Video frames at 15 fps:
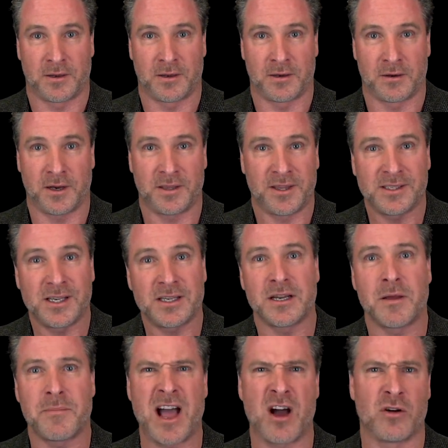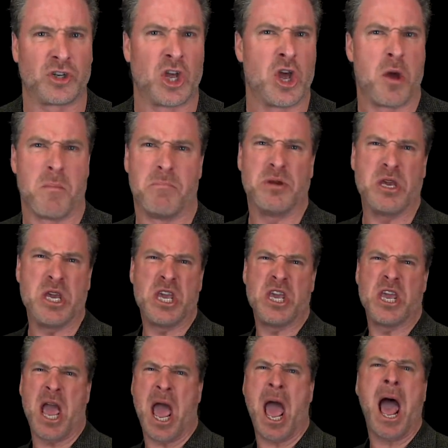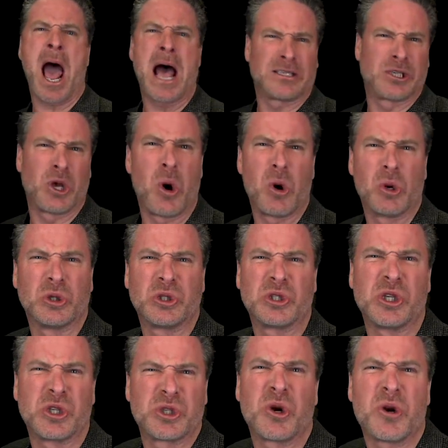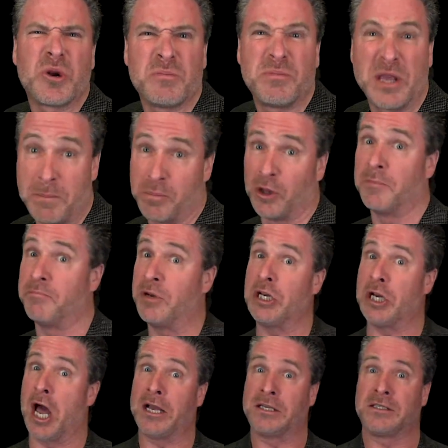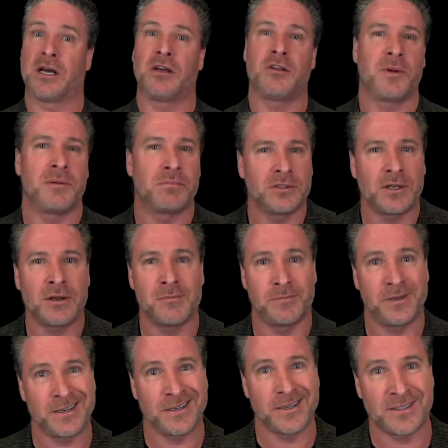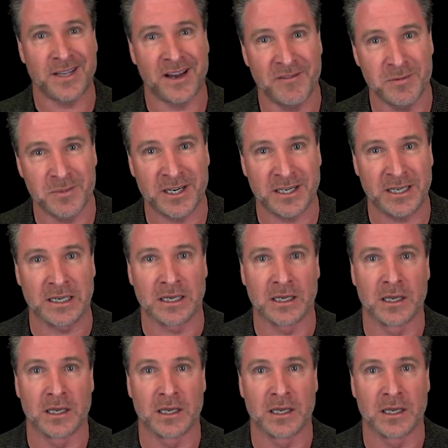Right? This isn't about be assholes to certain people and be nice to other people. No, be nice to everybody.